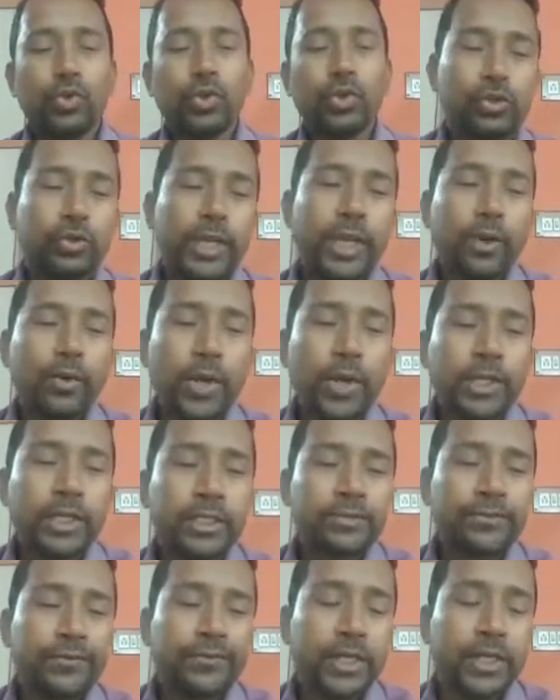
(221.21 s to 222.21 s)
So A1
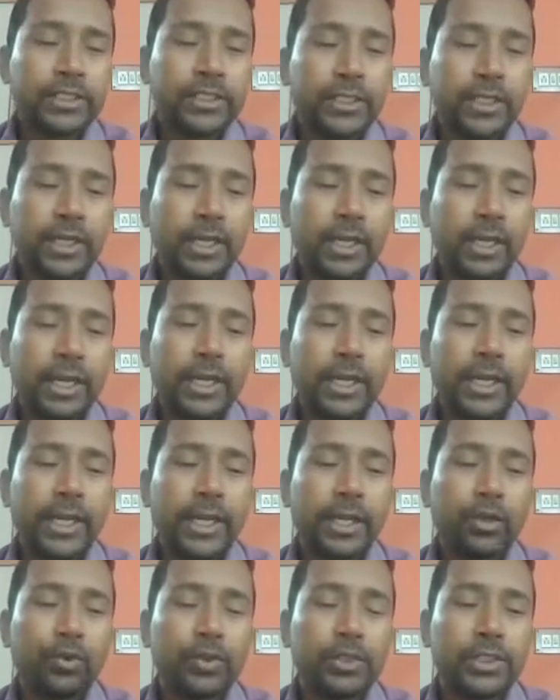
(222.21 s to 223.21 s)
is first cell and
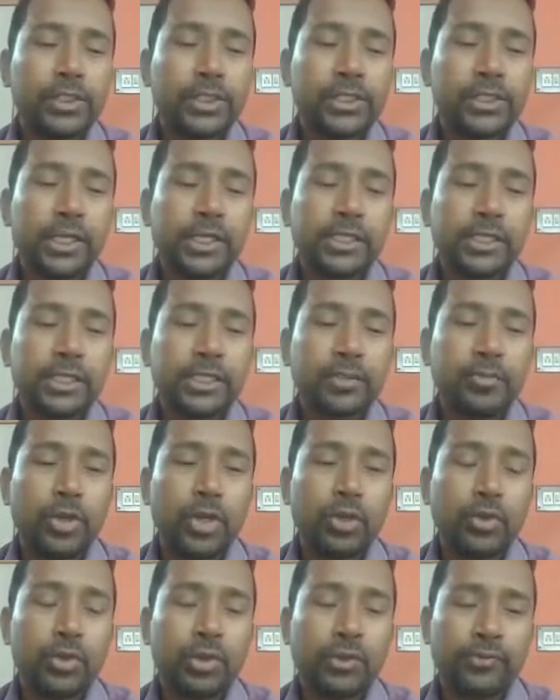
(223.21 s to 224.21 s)
A2 is the cell just
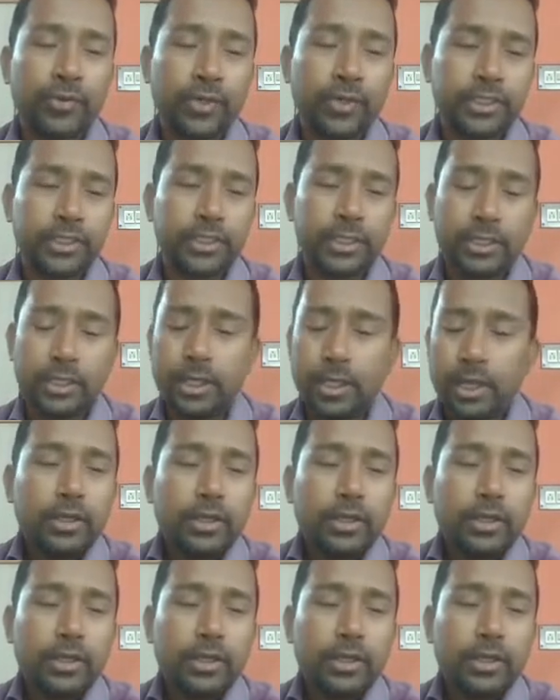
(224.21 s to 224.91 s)
below the first cell.